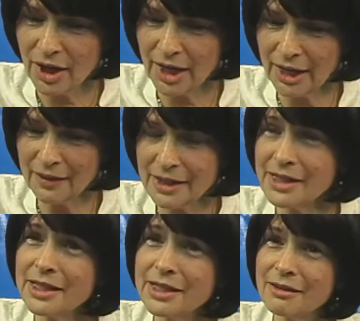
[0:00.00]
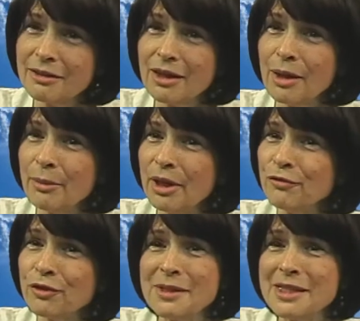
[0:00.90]
and this is coming
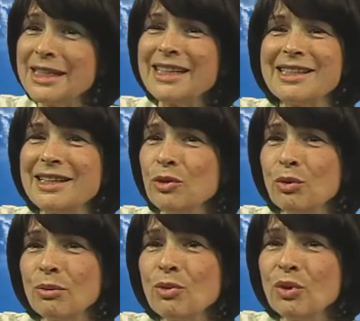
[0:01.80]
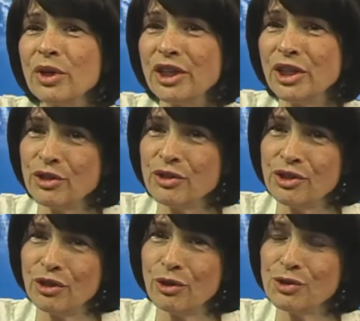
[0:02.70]
from 60 or more years ago,